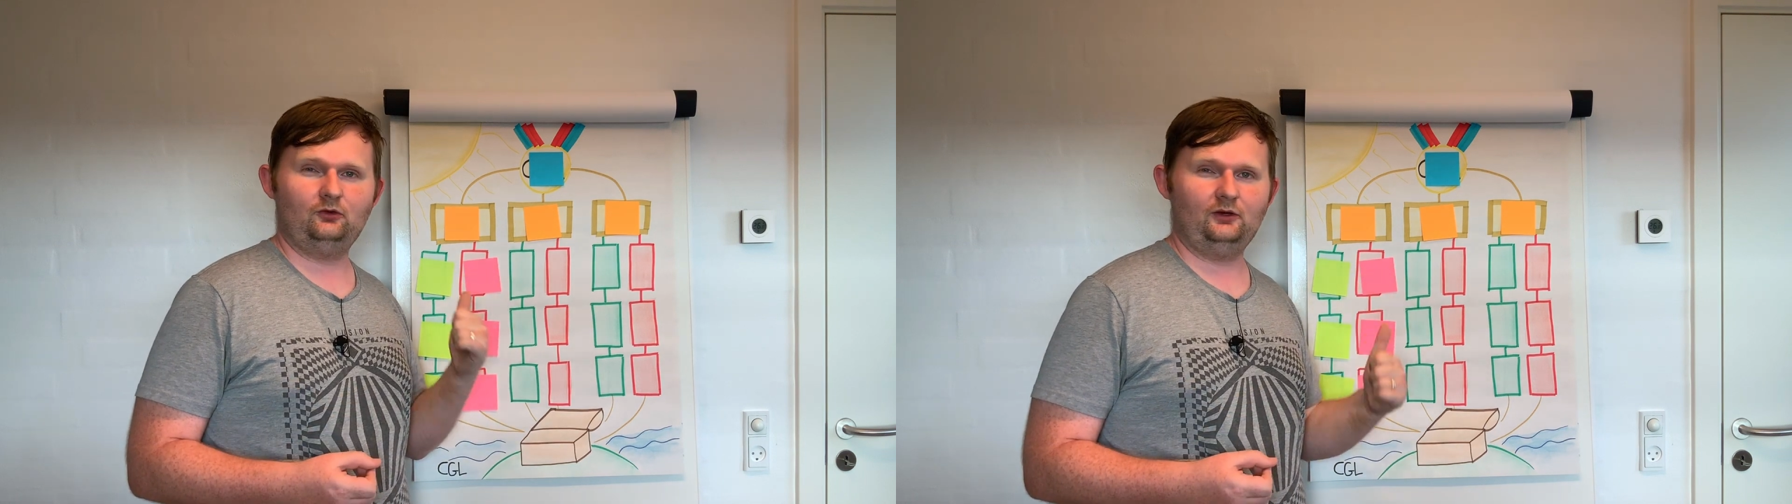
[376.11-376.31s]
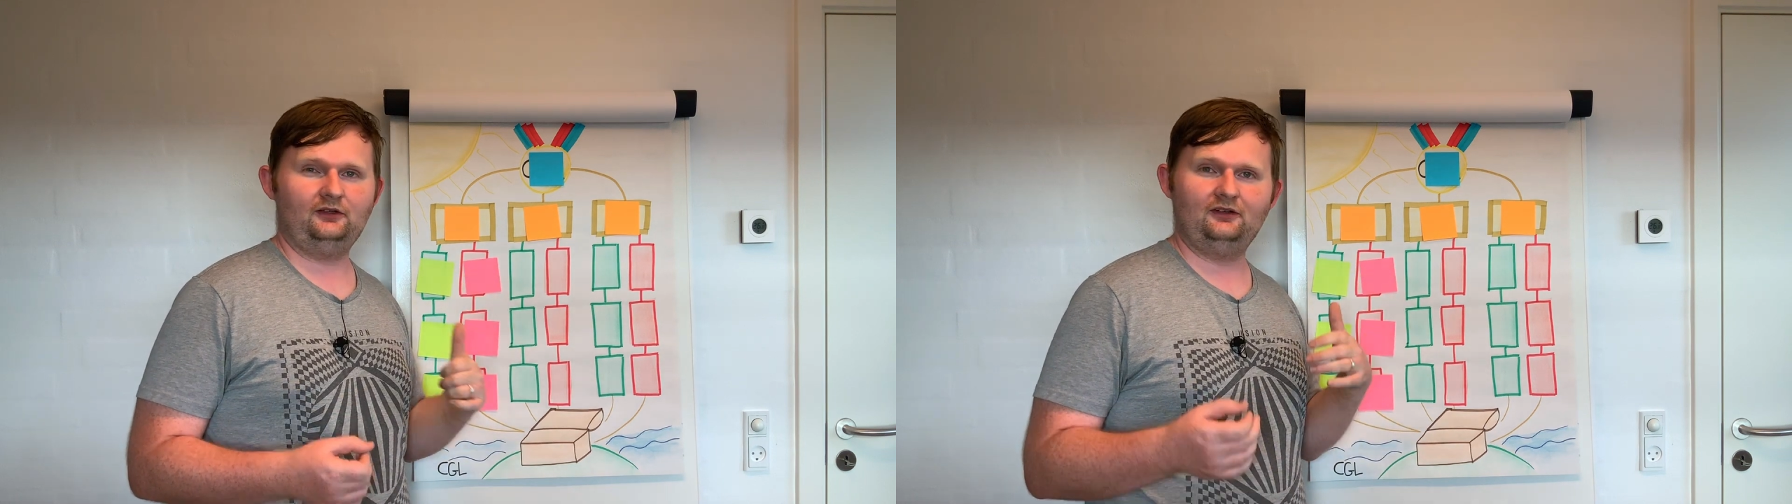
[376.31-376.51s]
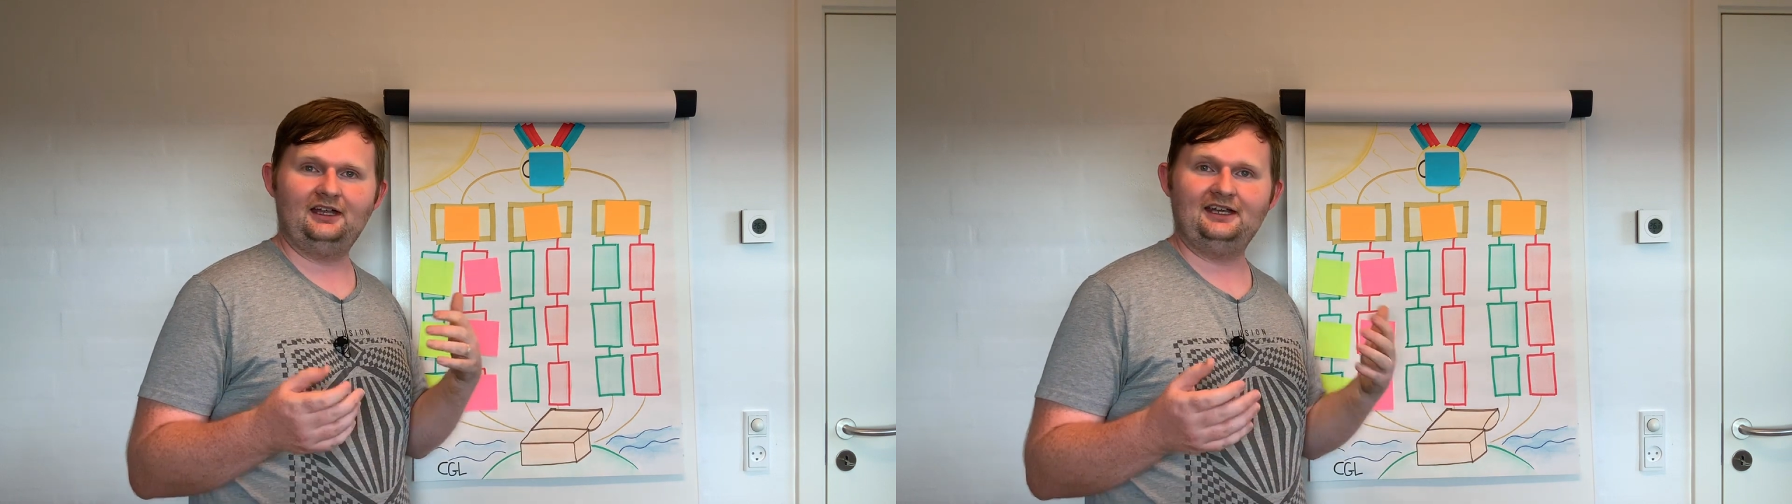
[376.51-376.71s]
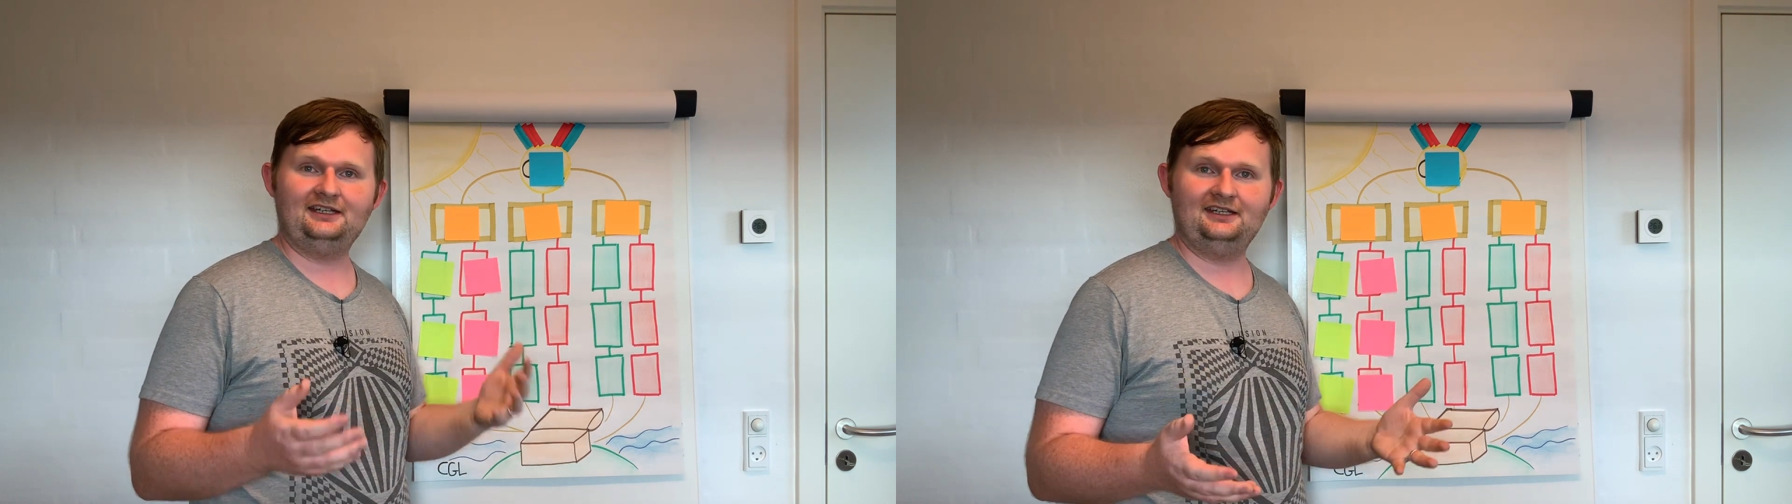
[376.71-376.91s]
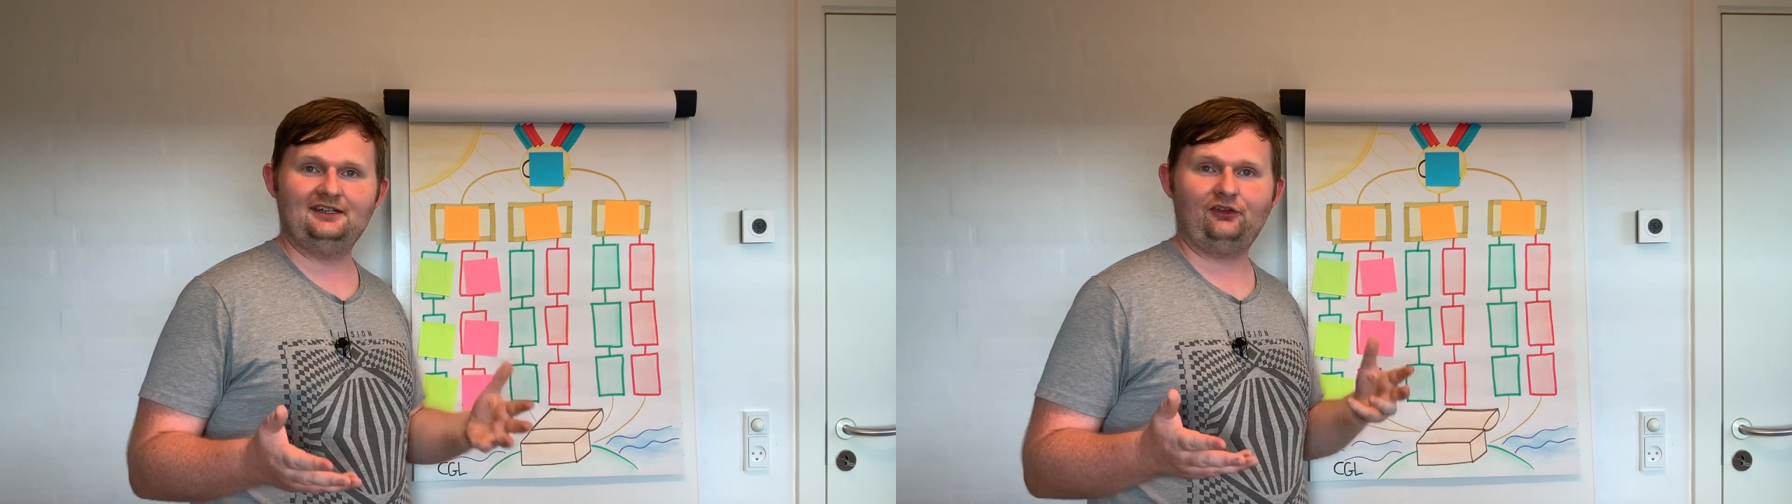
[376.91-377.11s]
questions,
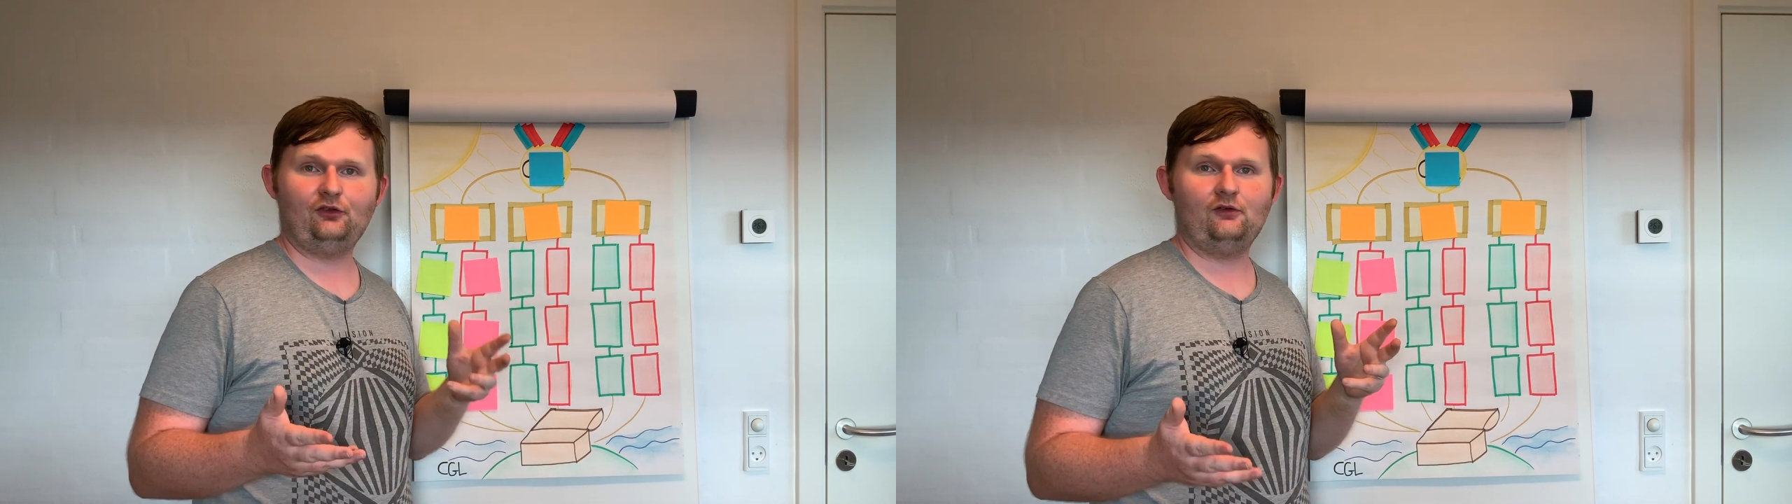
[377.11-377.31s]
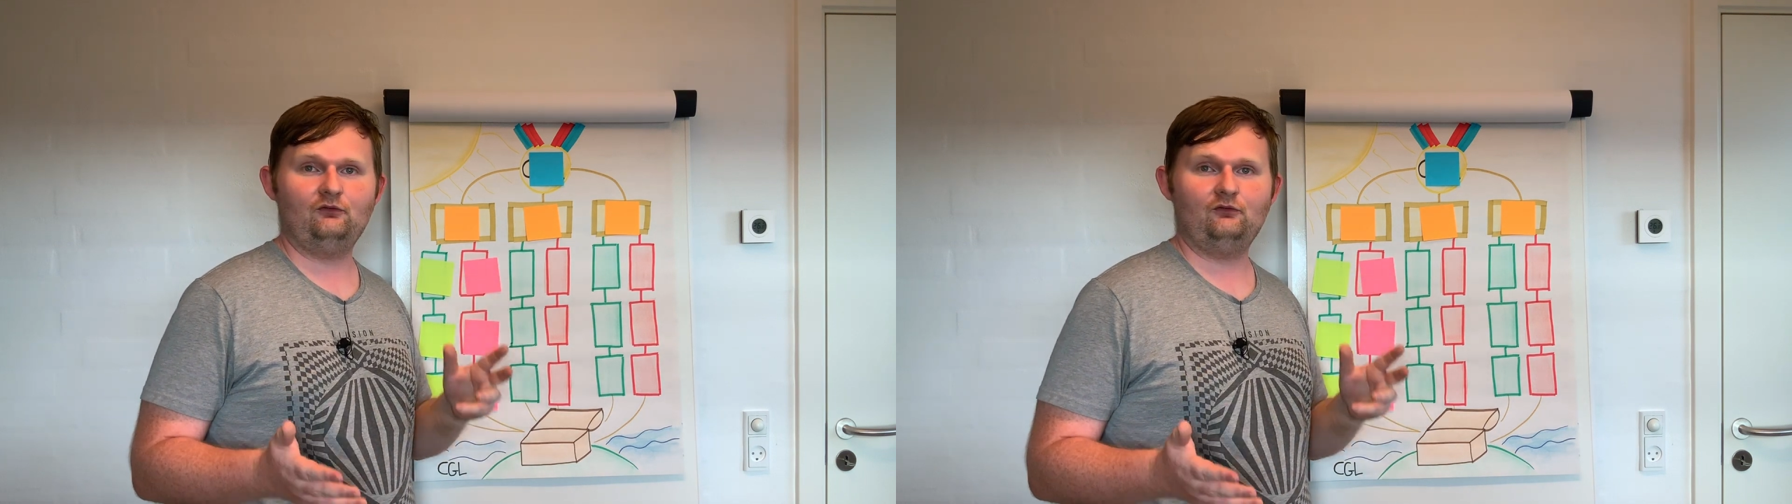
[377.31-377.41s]
ideas,